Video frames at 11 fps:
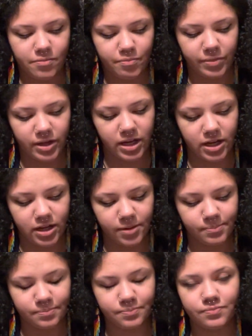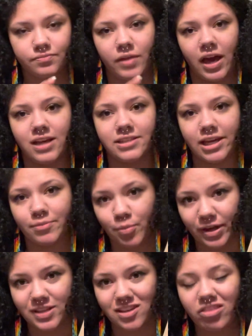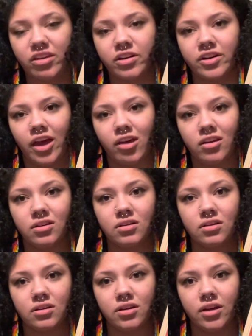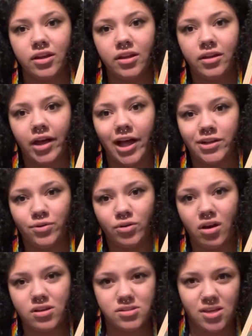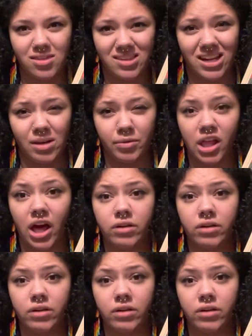But as I am a basic theater kid, I do not say the name aloud.